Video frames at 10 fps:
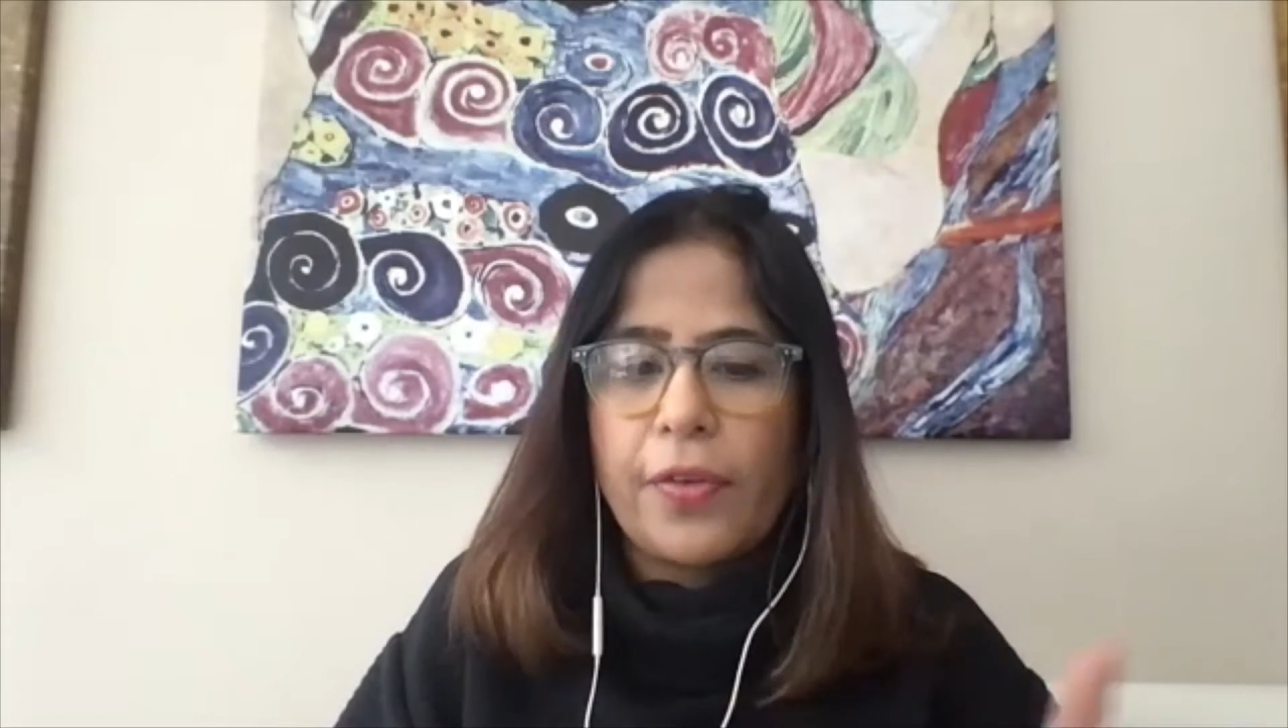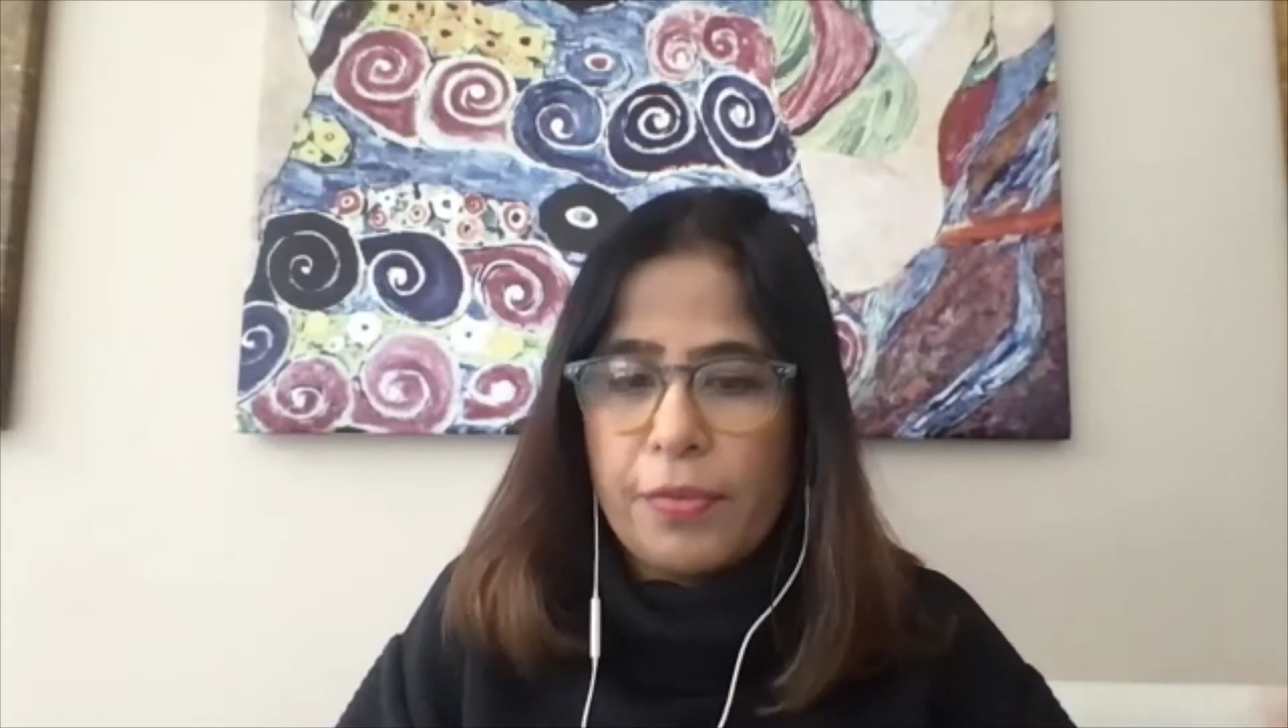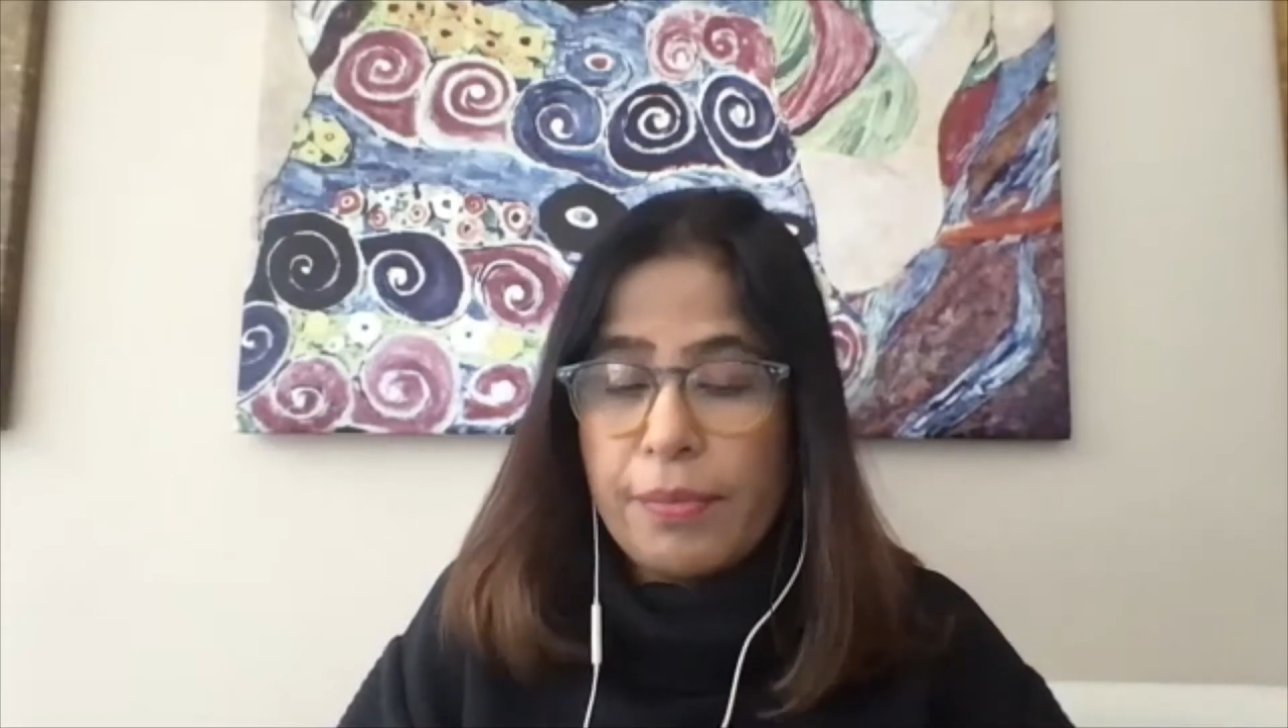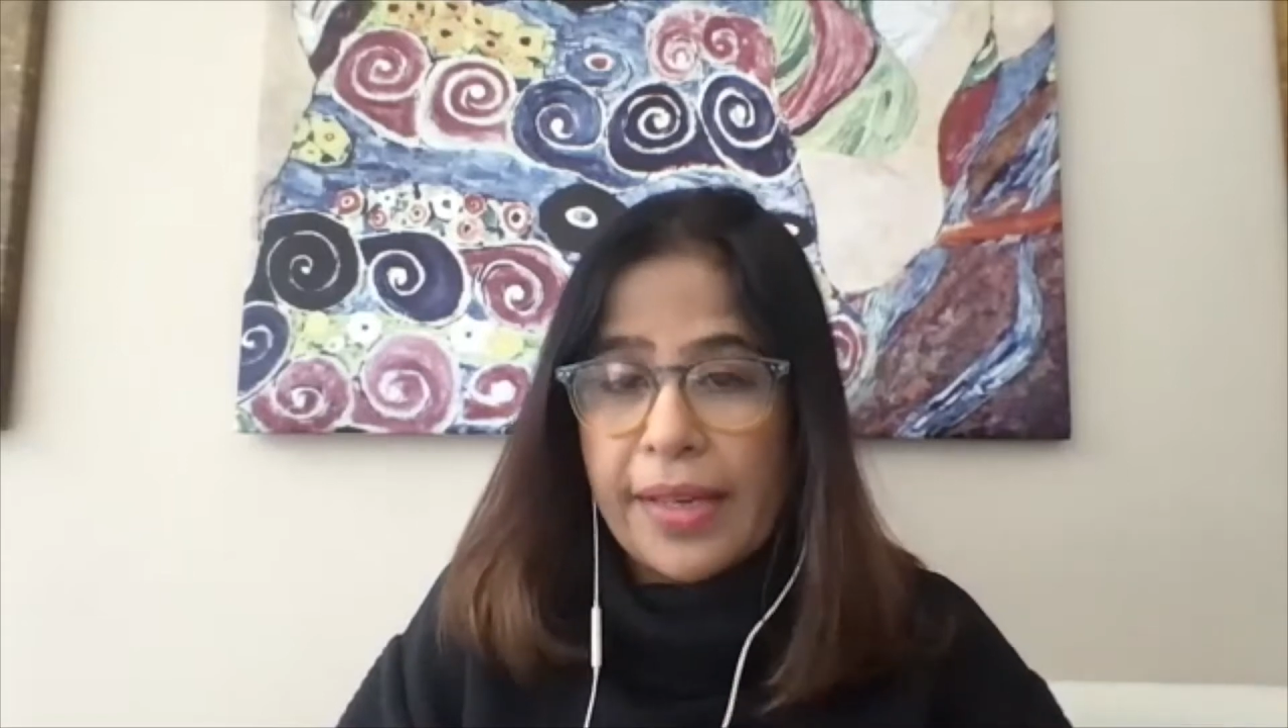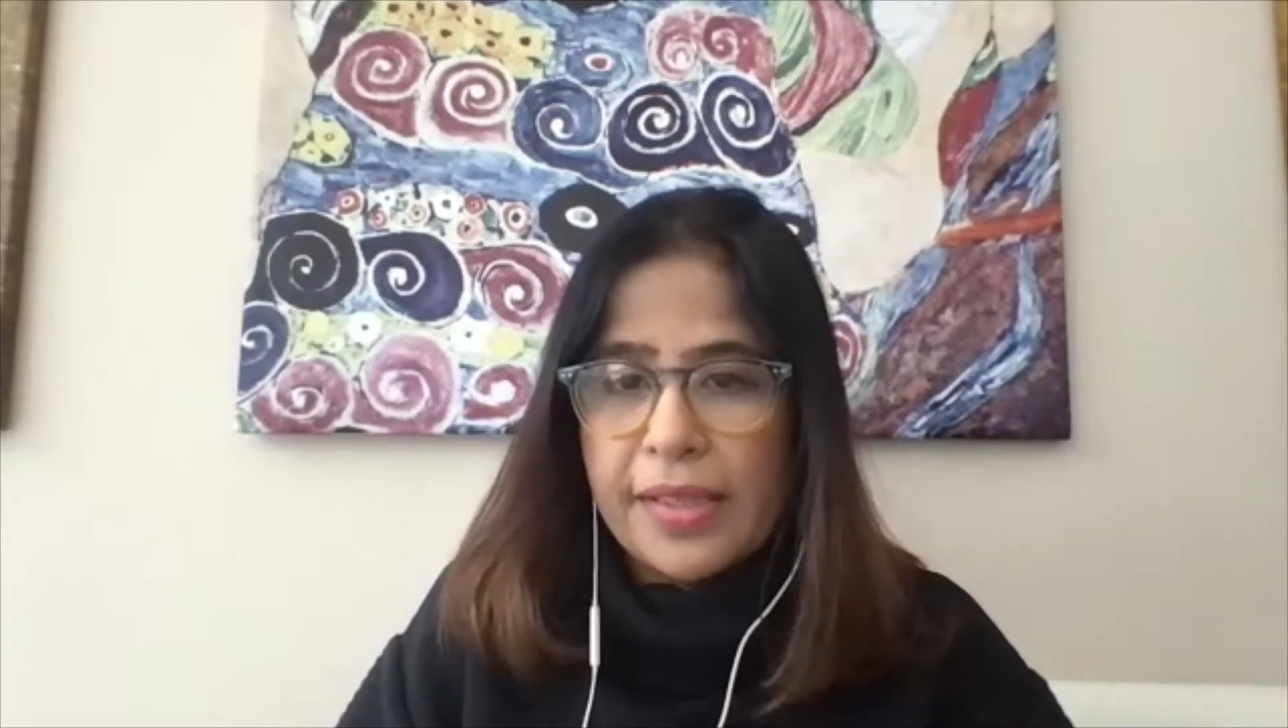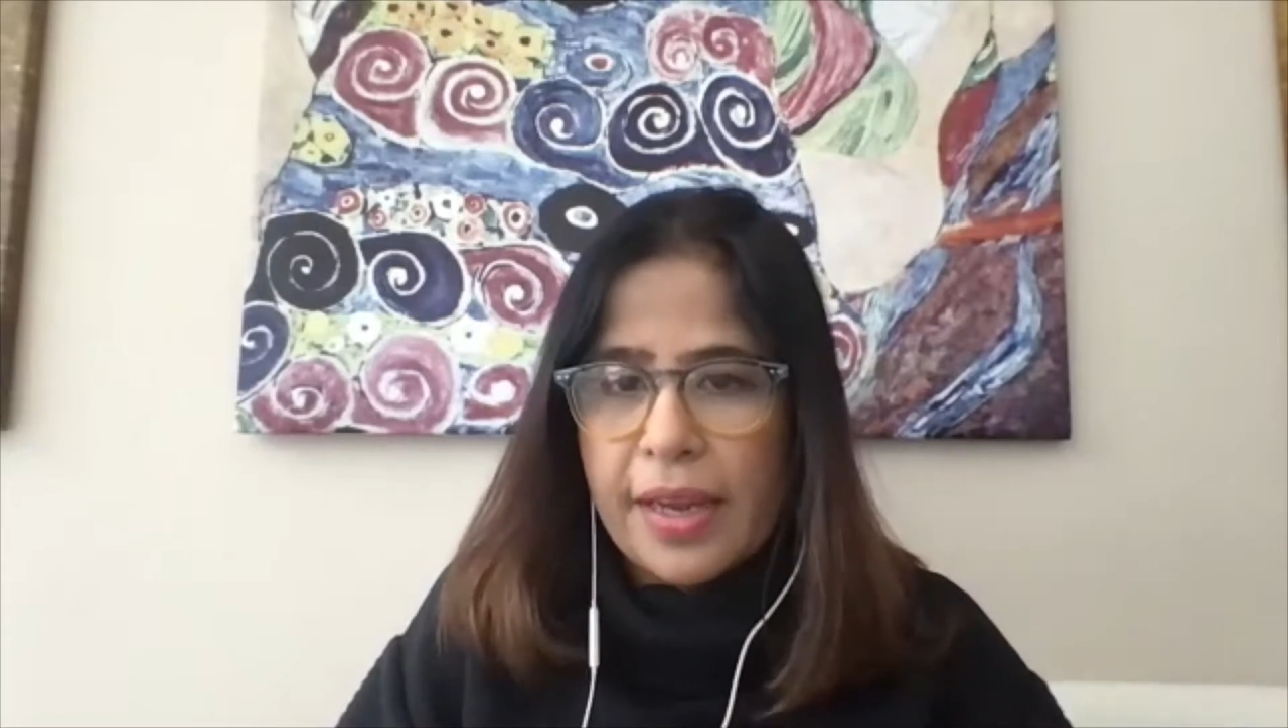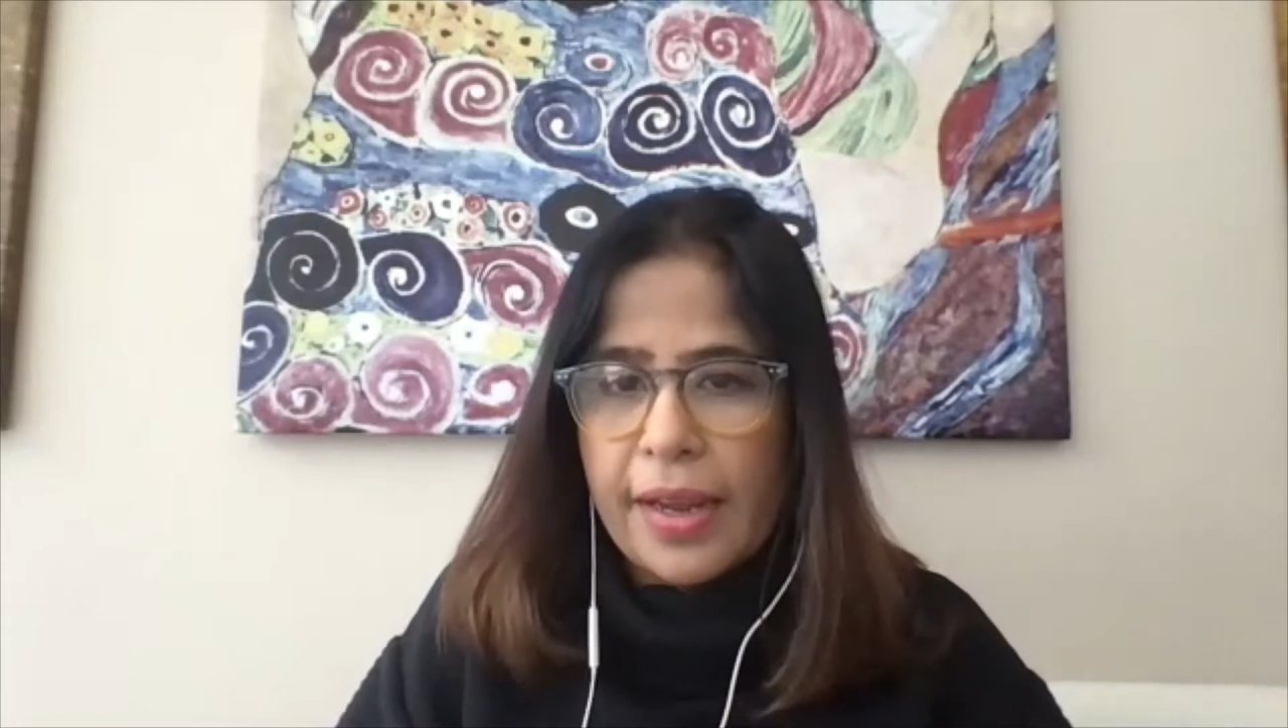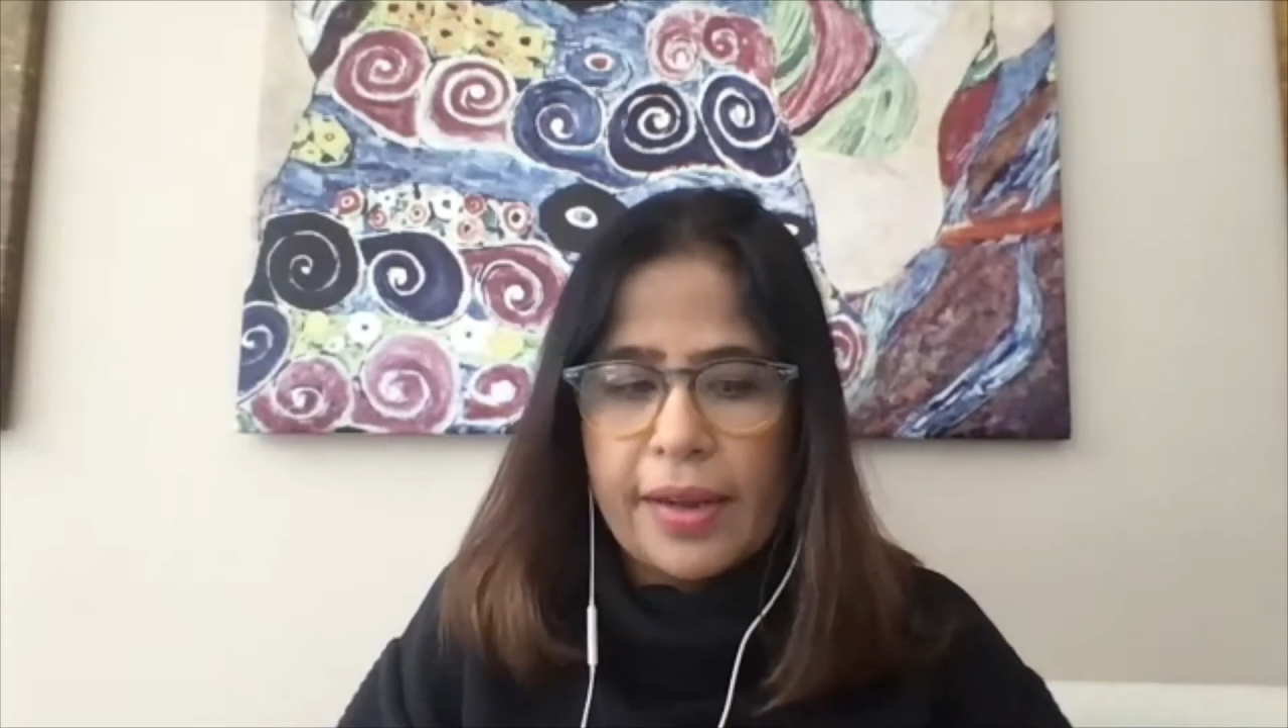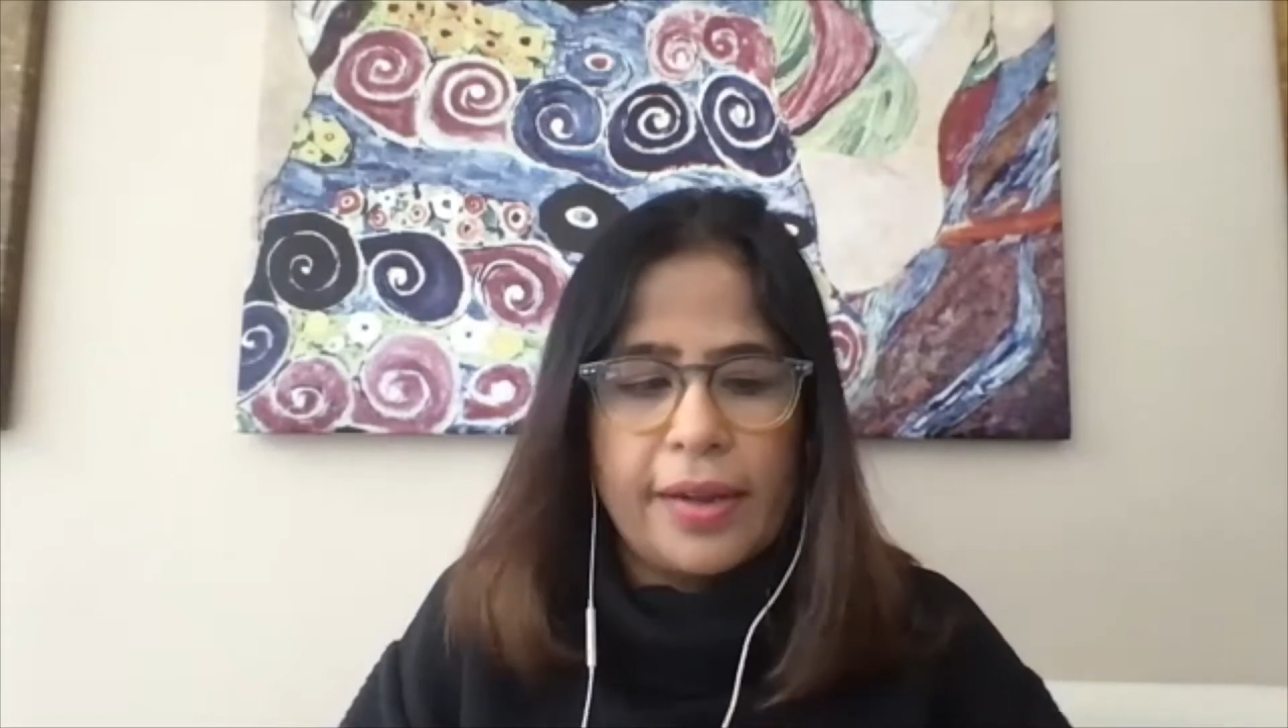of medtech.